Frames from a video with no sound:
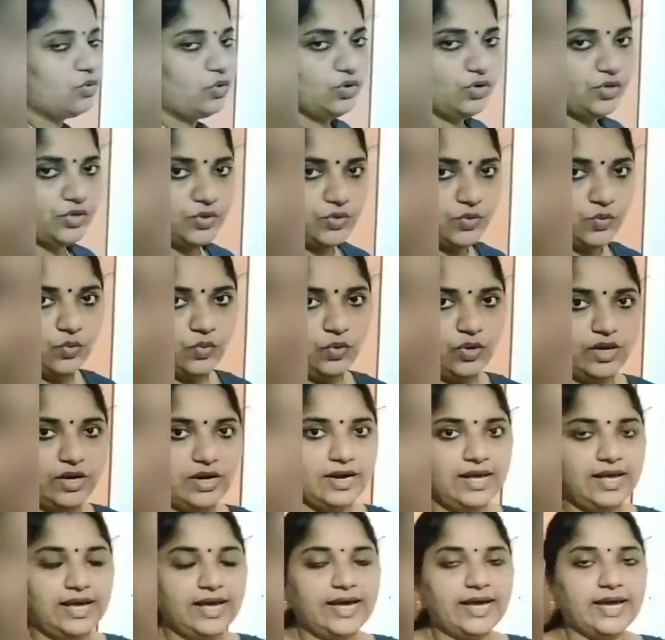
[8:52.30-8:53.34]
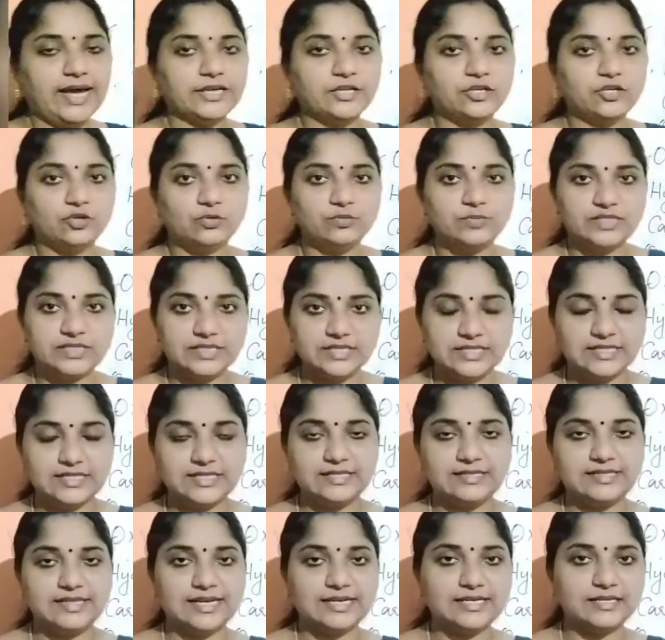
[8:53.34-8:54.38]
molecule.
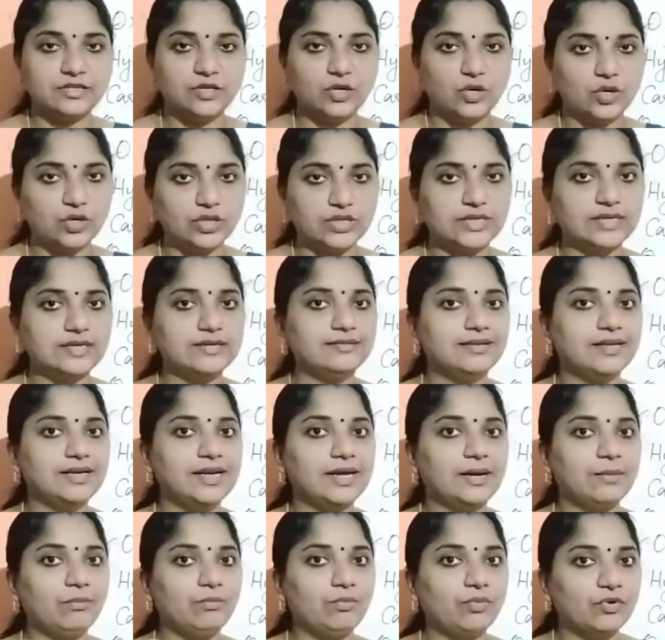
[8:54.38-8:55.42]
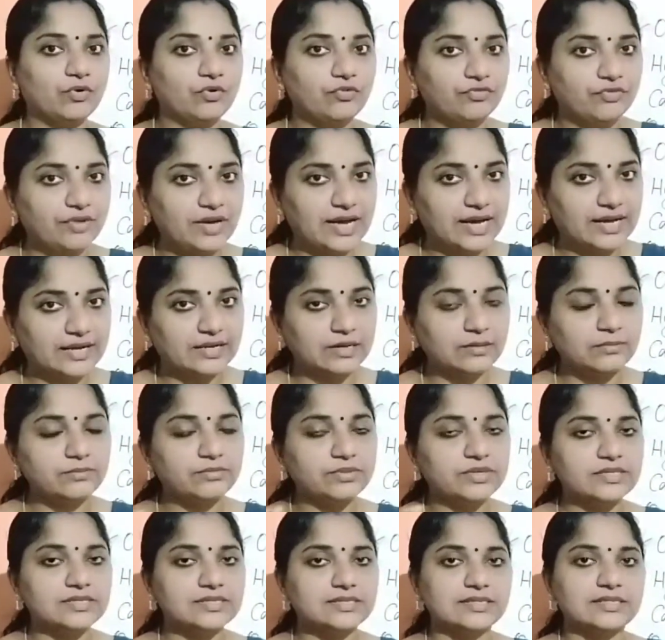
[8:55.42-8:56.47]
Atomicity, that noted the number of
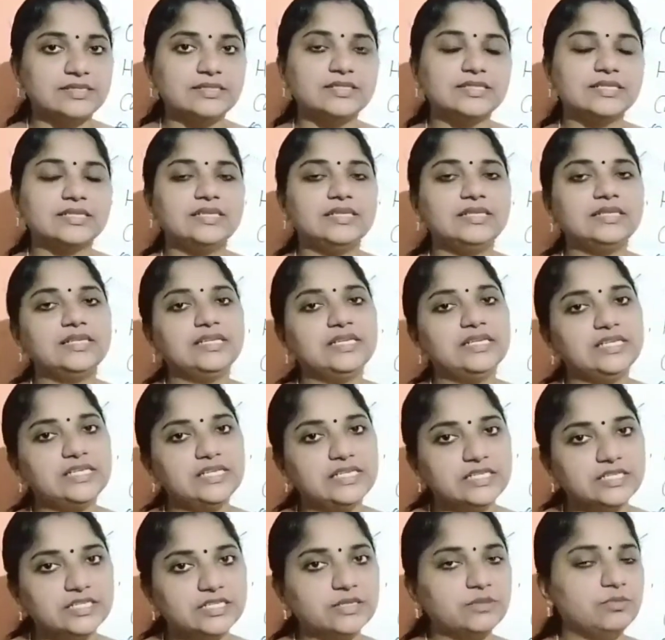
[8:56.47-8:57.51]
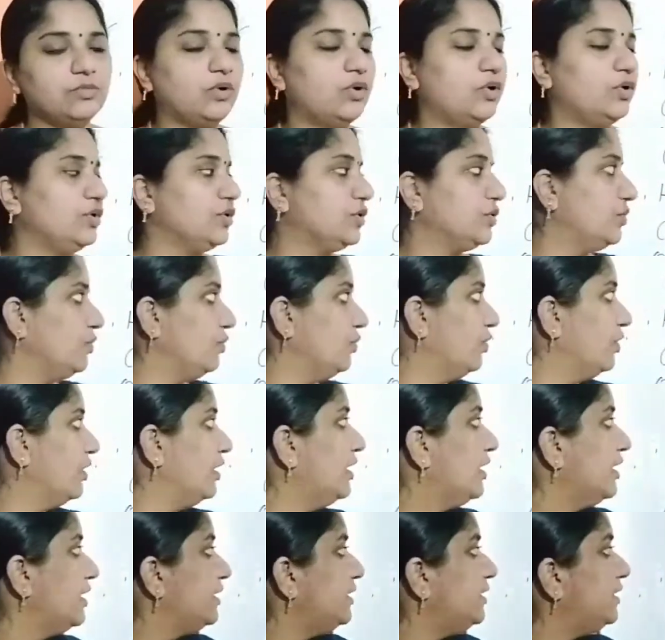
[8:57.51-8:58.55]
atoms present in each molecule.
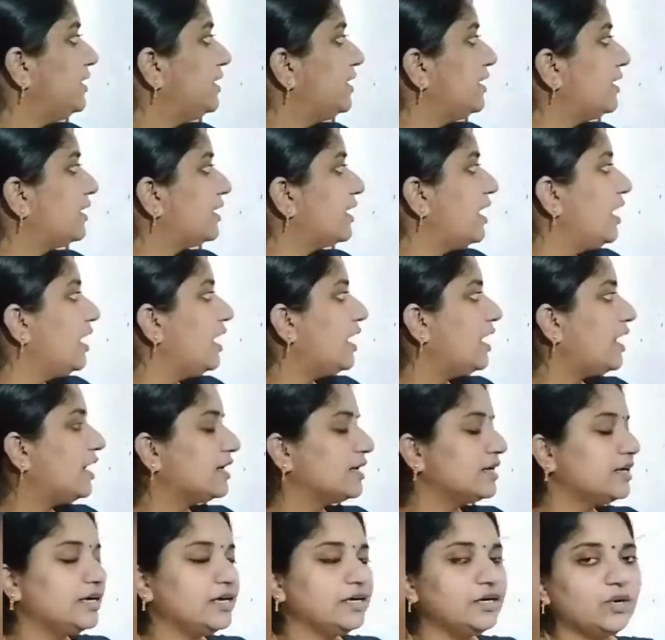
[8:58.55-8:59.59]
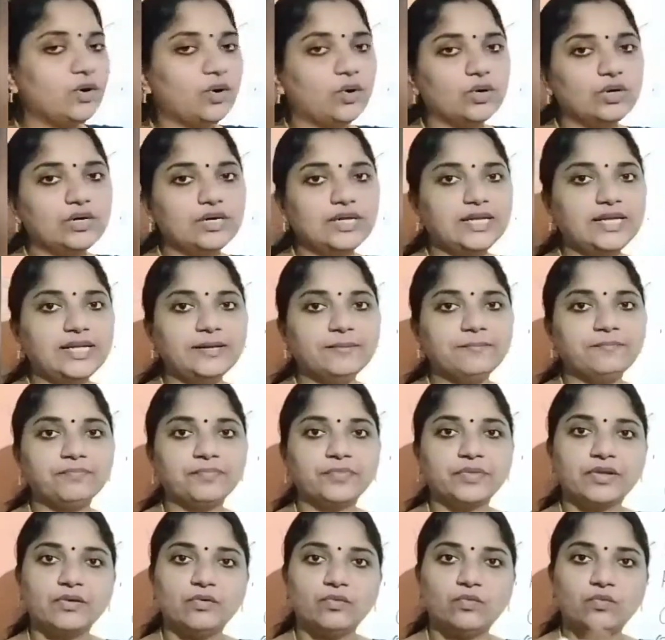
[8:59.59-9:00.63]
Here, argon
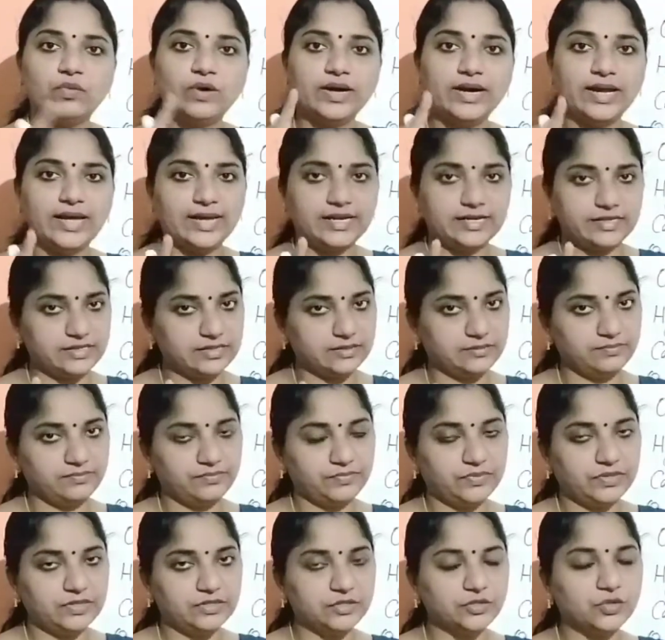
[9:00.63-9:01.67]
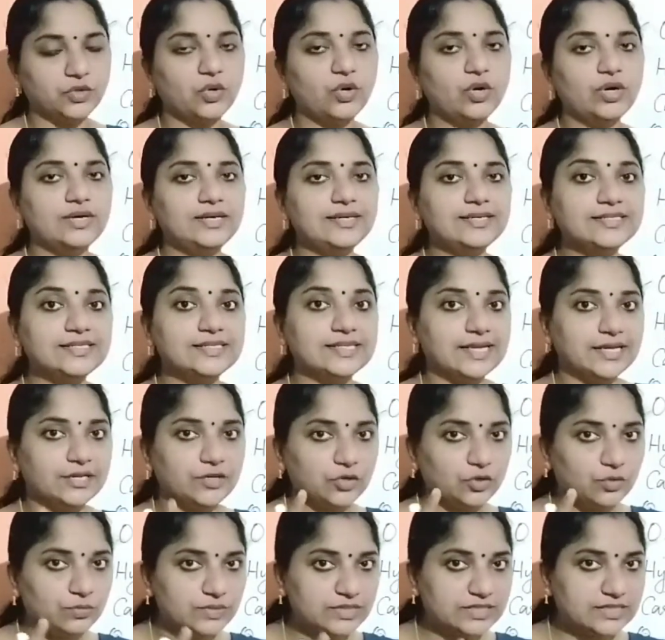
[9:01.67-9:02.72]
only one atom. So, its
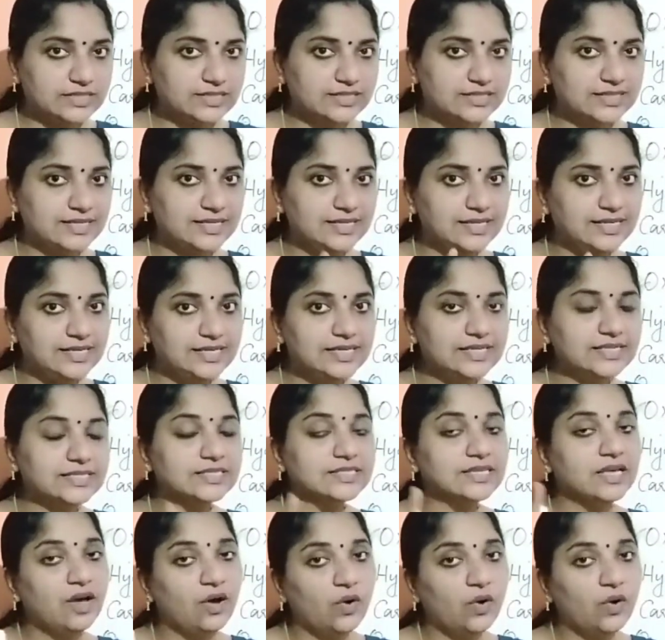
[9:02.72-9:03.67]
atomicity is